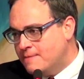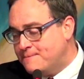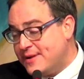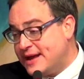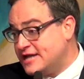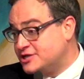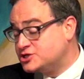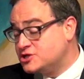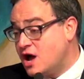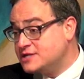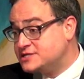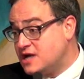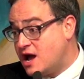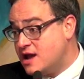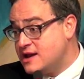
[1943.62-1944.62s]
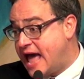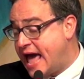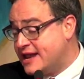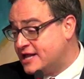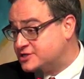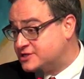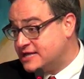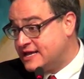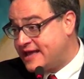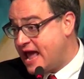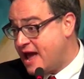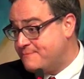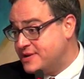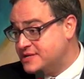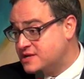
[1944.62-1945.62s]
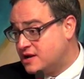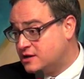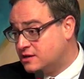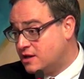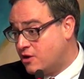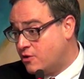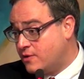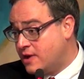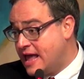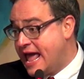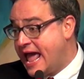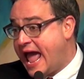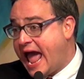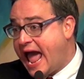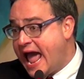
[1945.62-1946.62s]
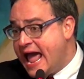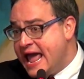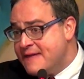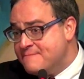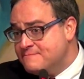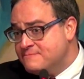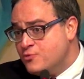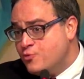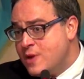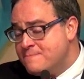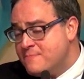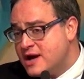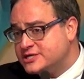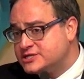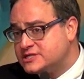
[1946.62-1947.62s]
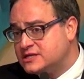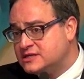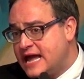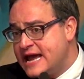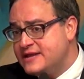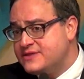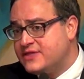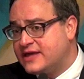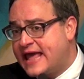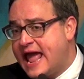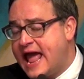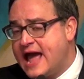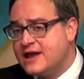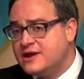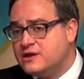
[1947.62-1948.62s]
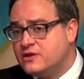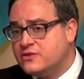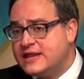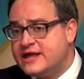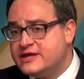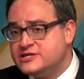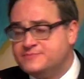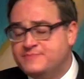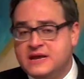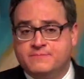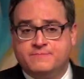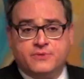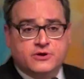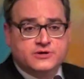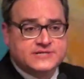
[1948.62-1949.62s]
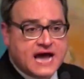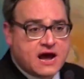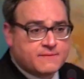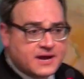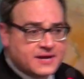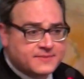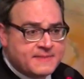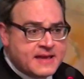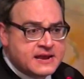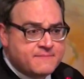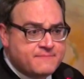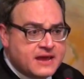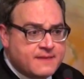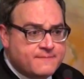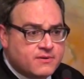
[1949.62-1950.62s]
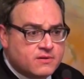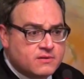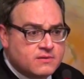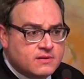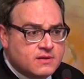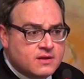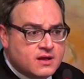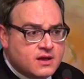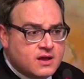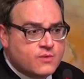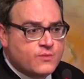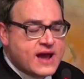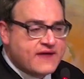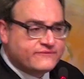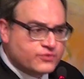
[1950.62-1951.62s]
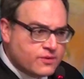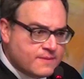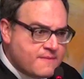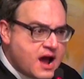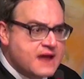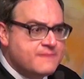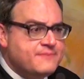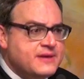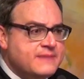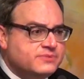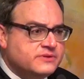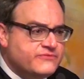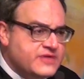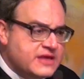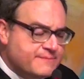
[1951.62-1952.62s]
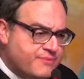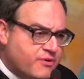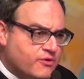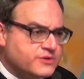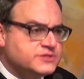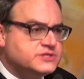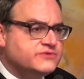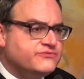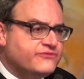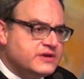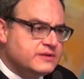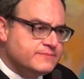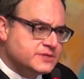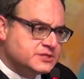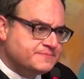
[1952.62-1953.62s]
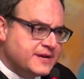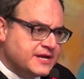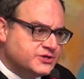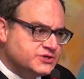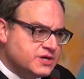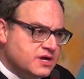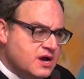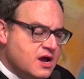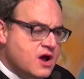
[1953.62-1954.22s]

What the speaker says: But it's not done, and it can't be done alone. We must light the candle that has been burnt out by many people. We have to remind people of the importance of freedom of speech.